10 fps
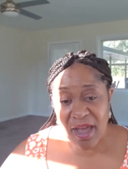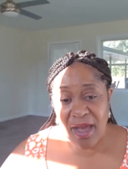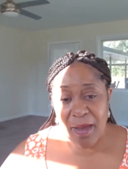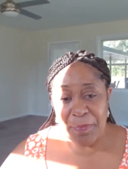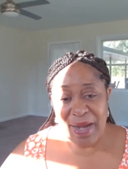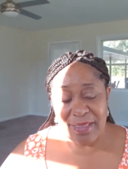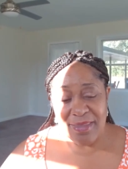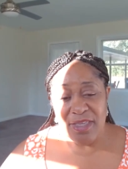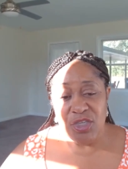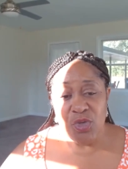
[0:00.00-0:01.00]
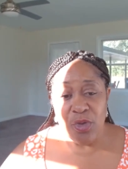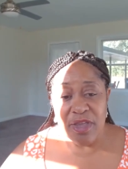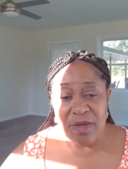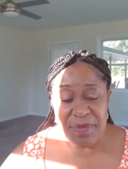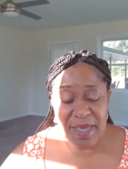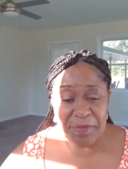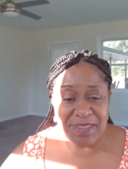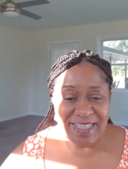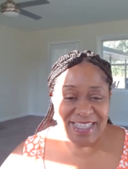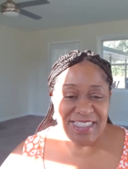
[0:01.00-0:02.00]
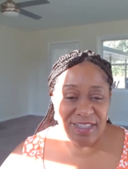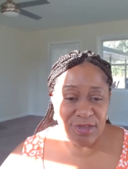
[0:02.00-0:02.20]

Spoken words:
but I think you're going to be able to get